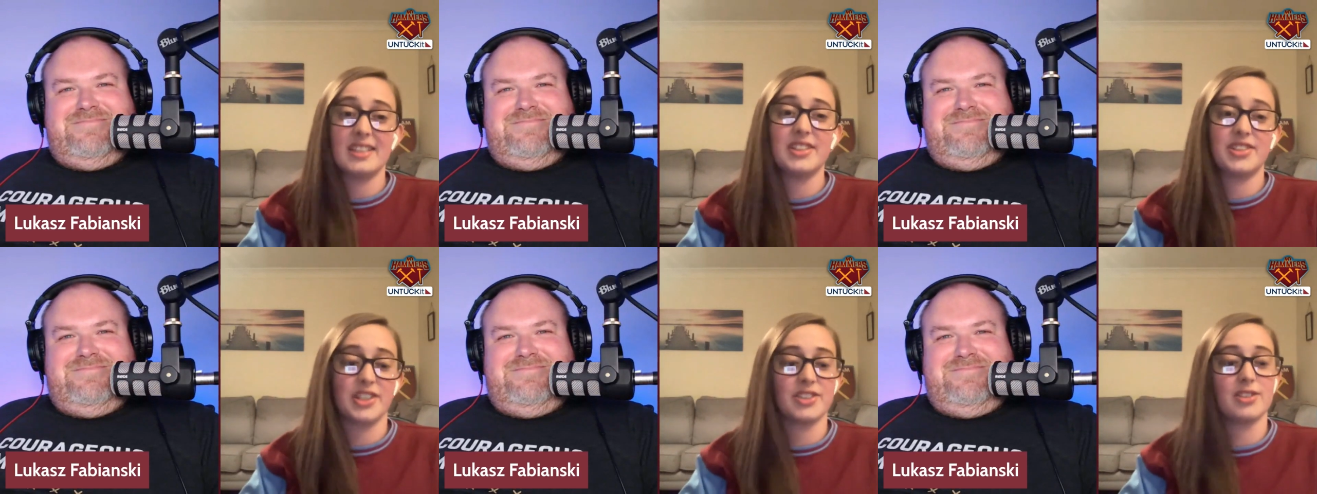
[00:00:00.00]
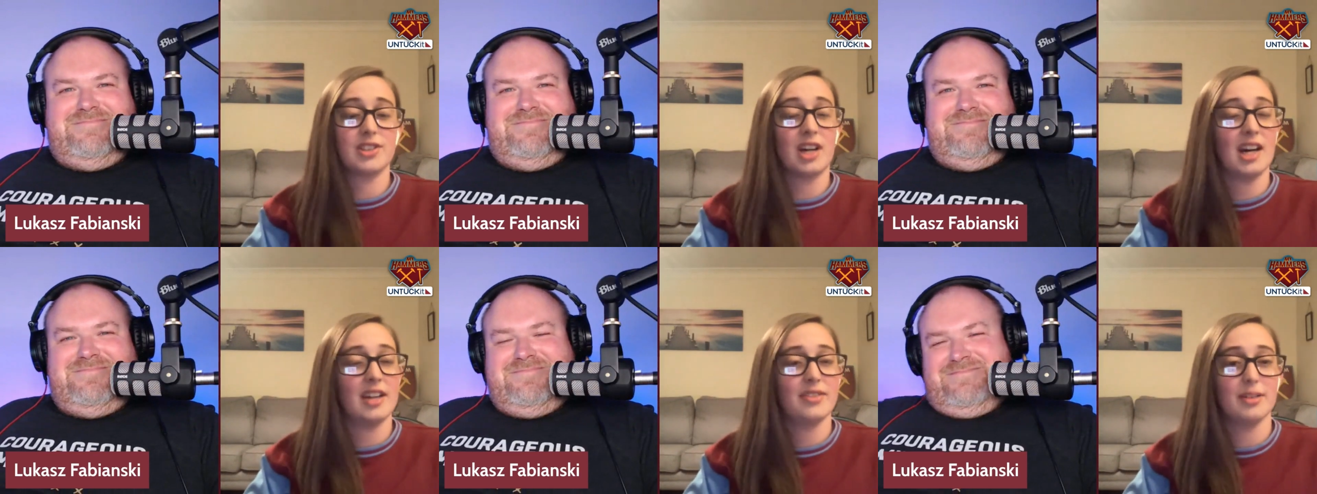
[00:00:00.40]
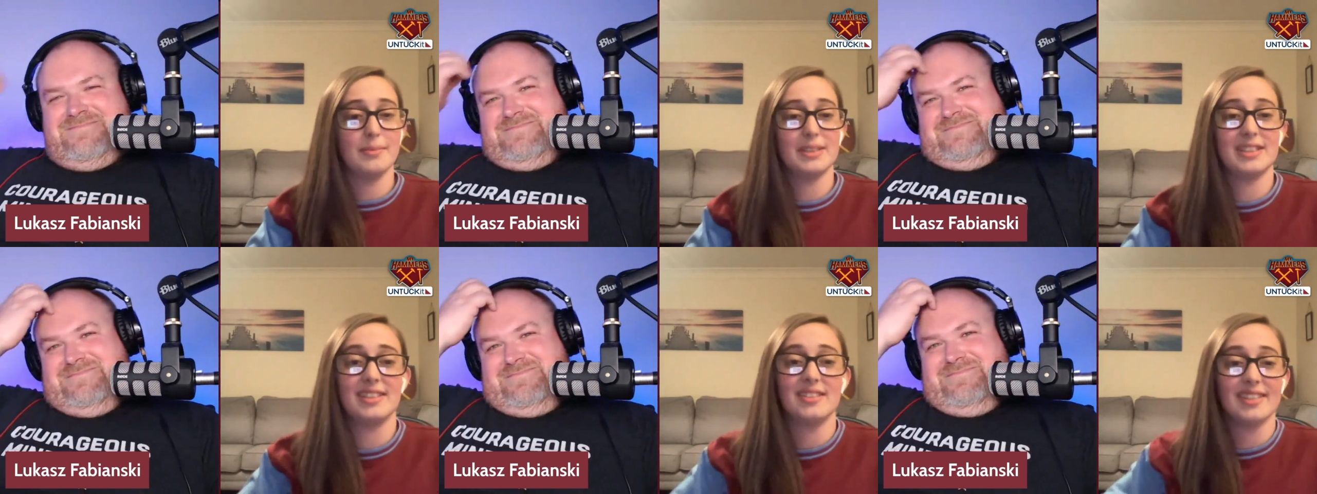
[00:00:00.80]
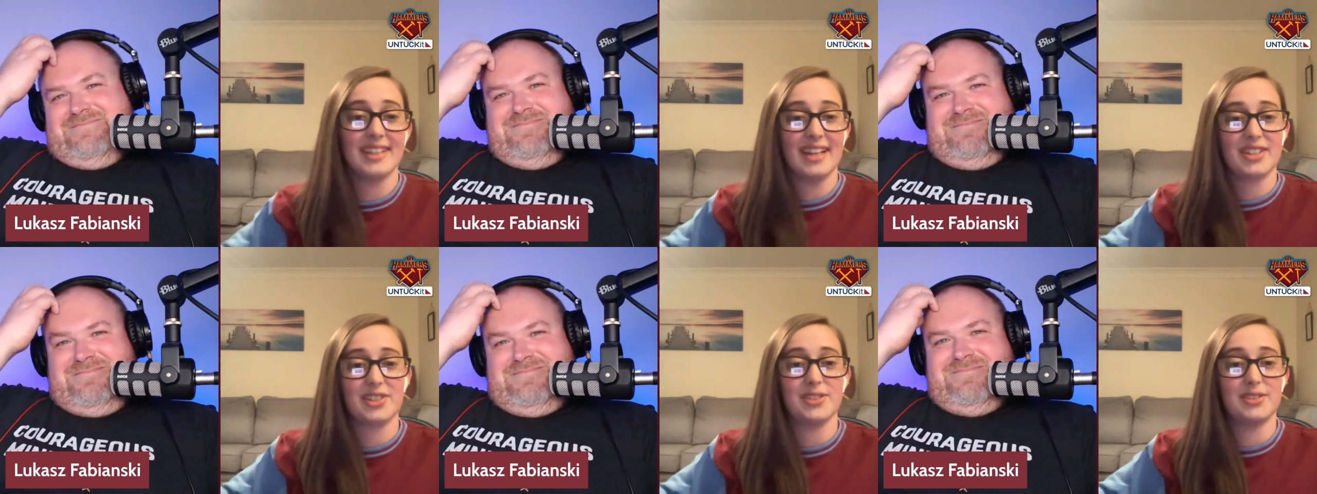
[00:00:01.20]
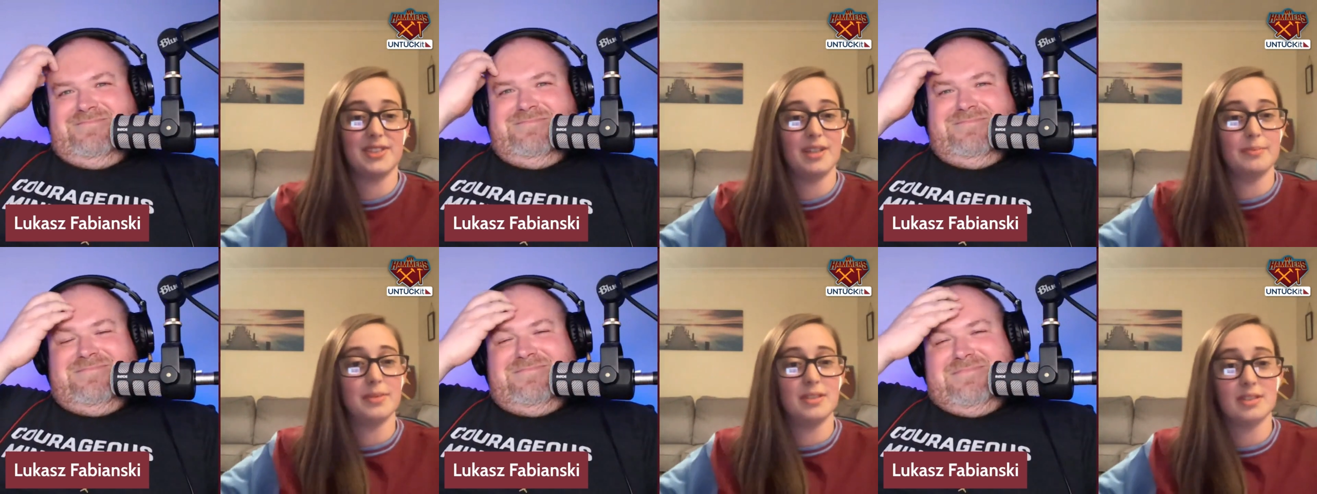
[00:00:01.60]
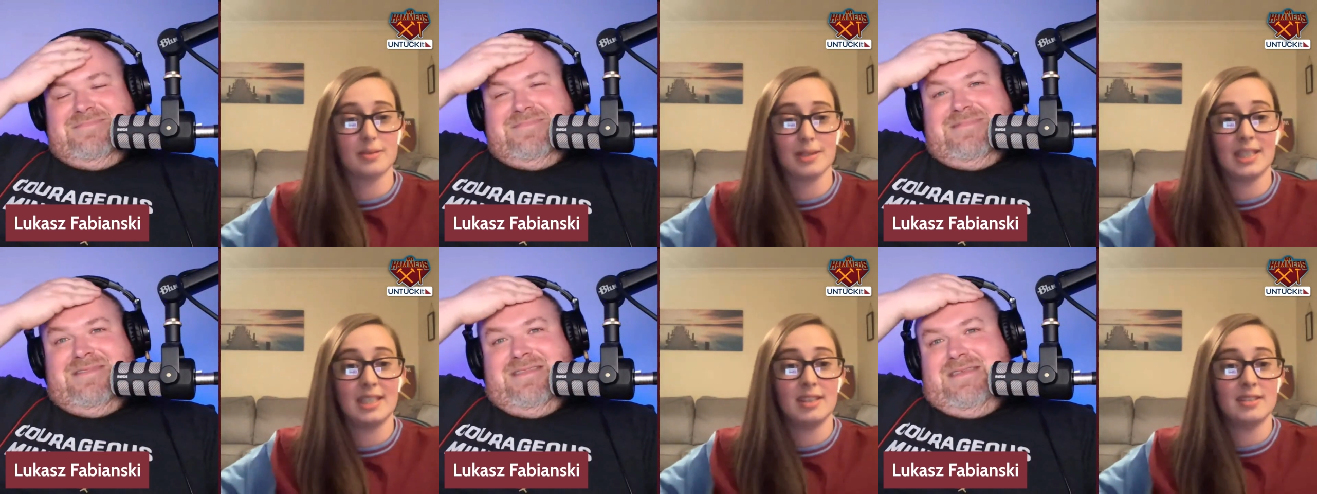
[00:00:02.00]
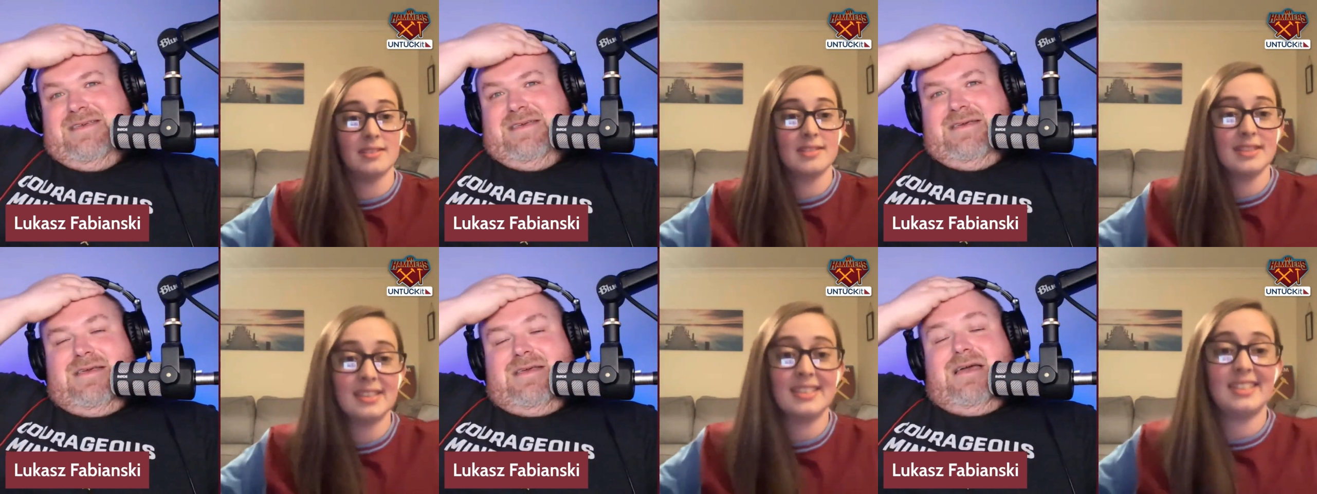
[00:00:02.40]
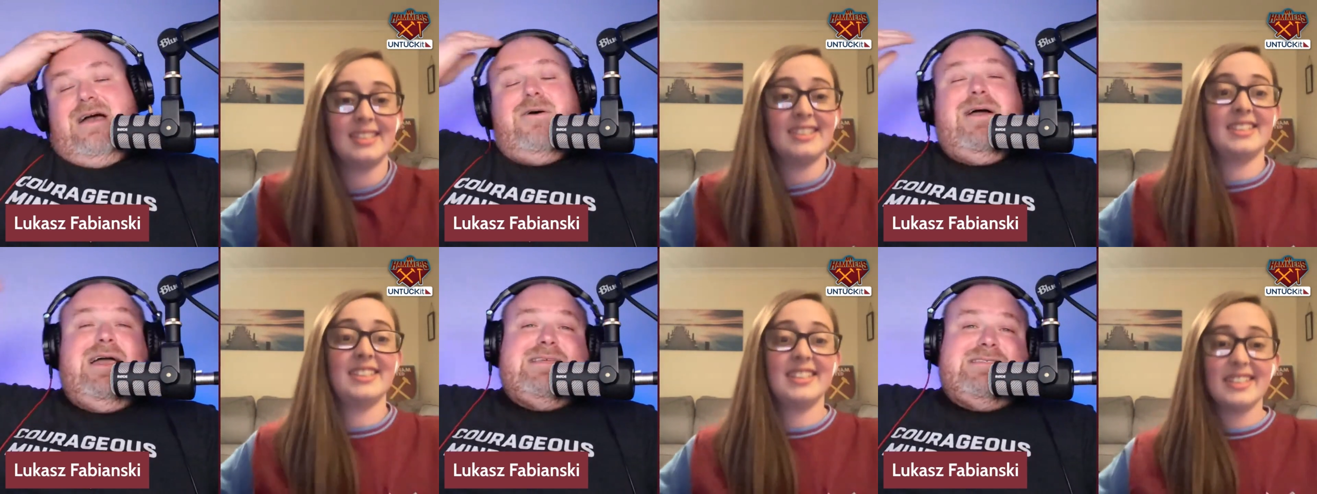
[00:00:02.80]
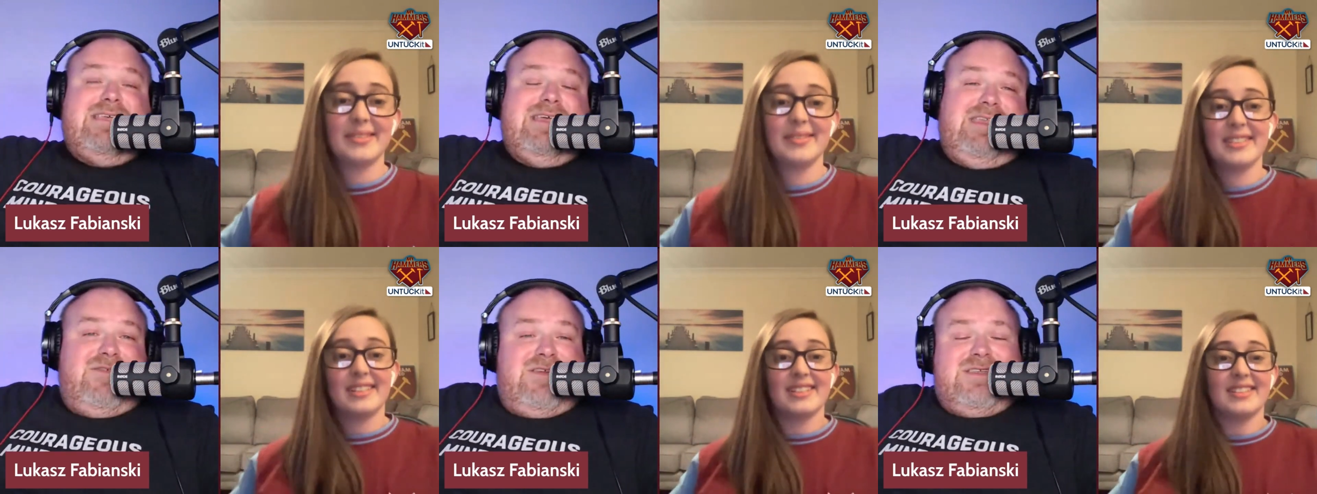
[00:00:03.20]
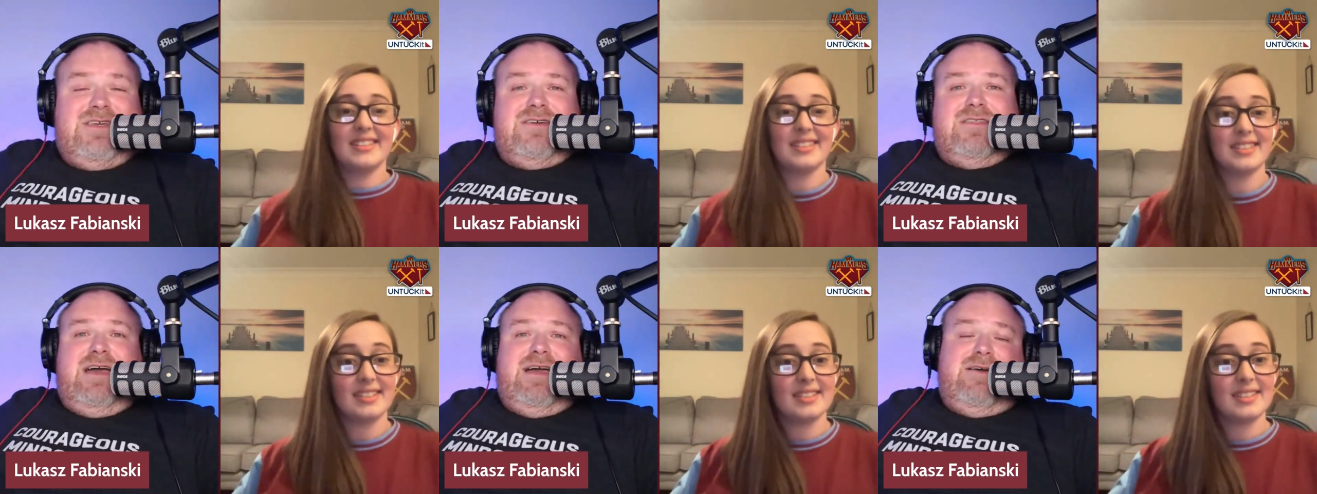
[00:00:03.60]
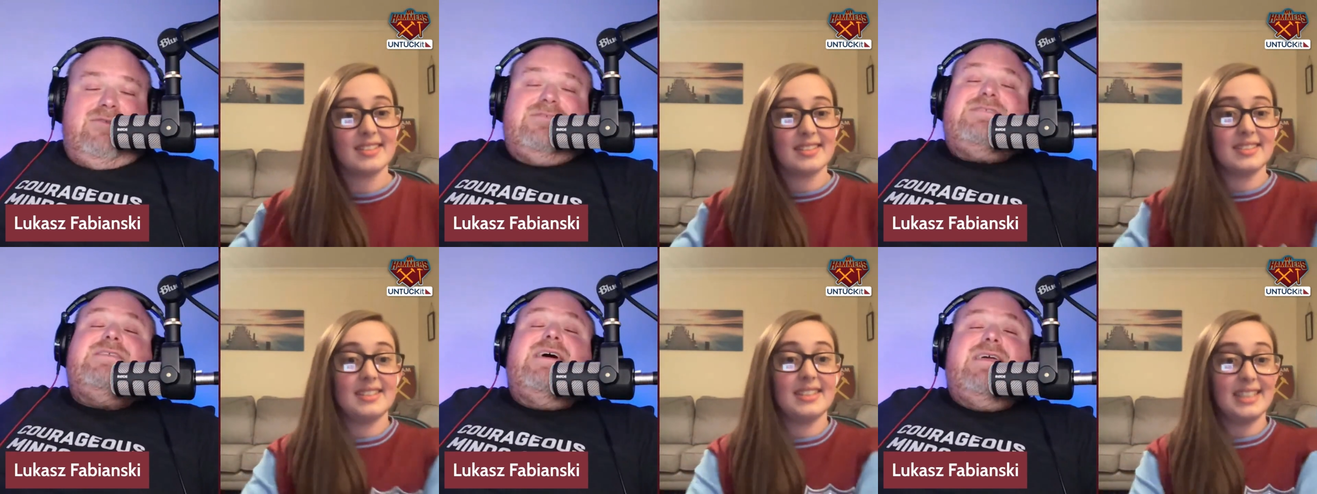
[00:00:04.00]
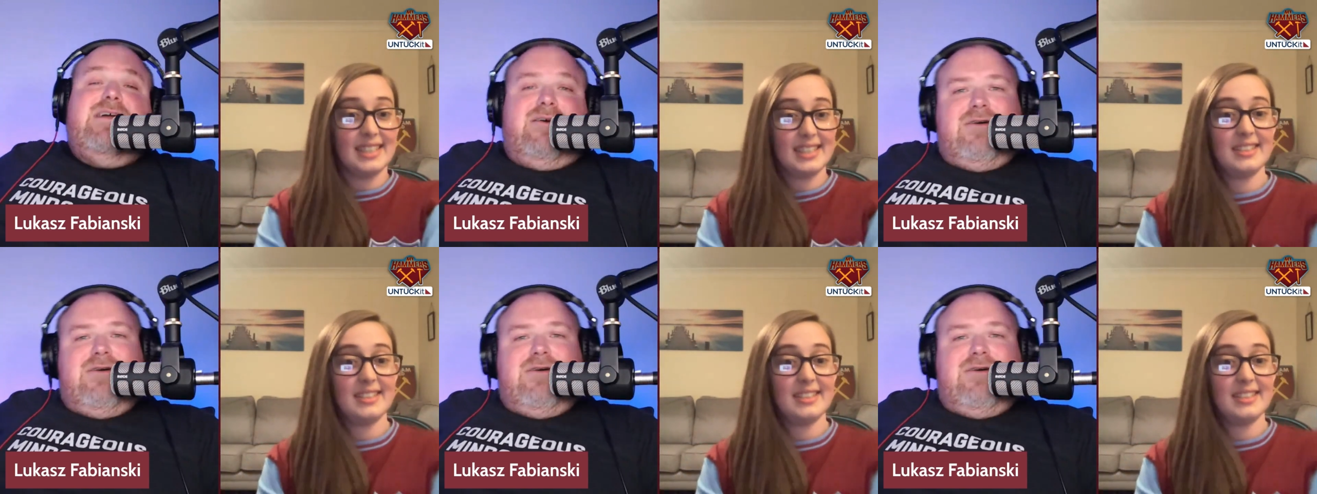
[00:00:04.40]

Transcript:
Speaker 1: He's just retired from his international football as well. Oh,
Speaker 2: has he? I never knew that. I'd
Speaker 1: say, yeah.